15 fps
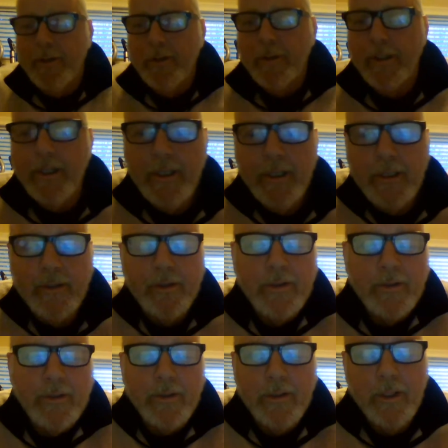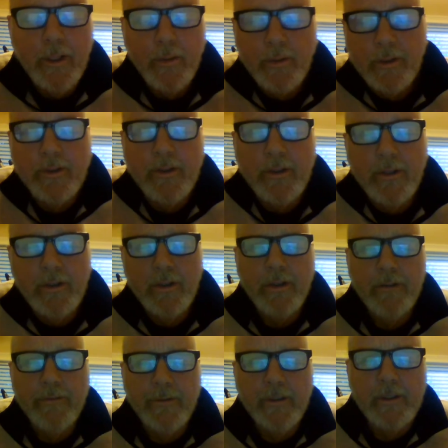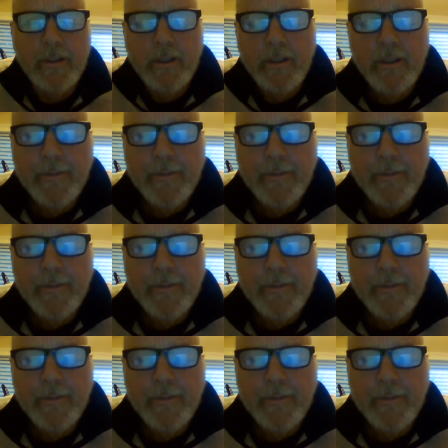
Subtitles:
third kid, it's just, you know, just different.